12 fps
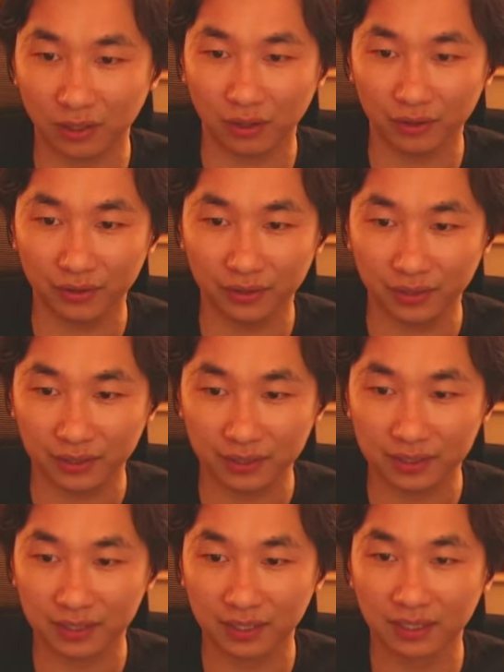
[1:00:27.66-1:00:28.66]
all their
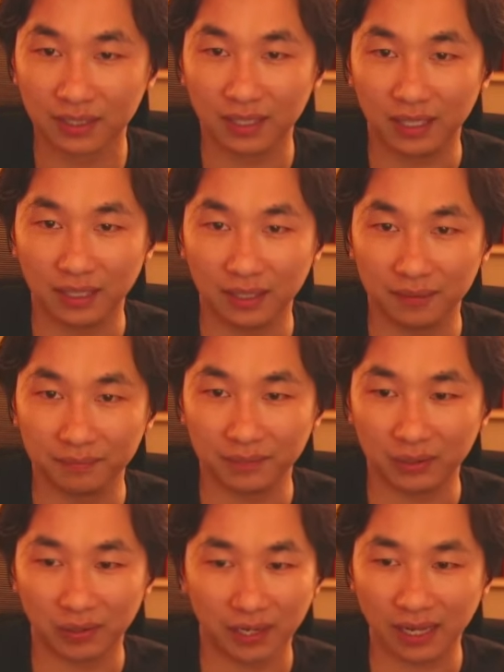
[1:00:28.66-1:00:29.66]
units.
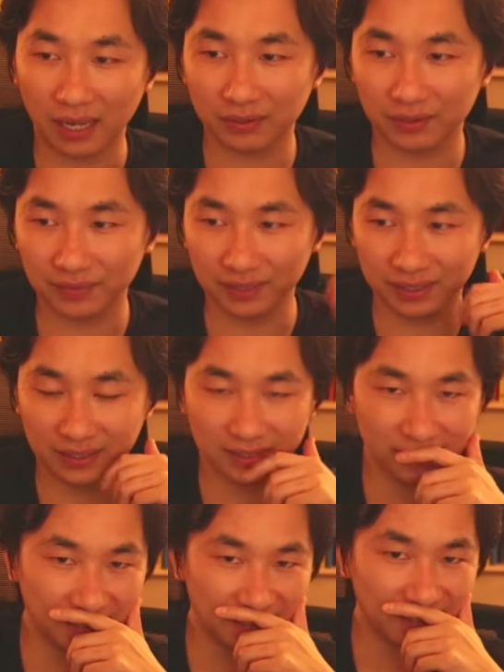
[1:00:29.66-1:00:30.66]
Or I don't even
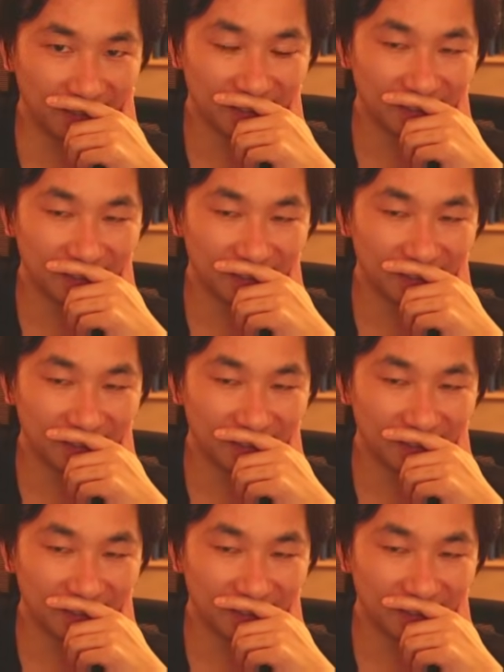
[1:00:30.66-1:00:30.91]
need the